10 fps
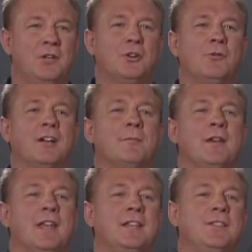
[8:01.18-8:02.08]
don't
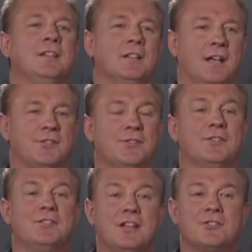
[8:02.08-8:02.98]
recommend anything less than
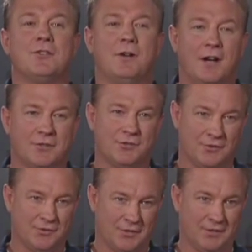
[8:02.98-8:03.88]
Denso
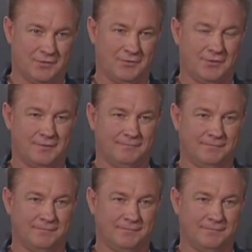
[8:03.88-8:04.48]
oxygen sensors.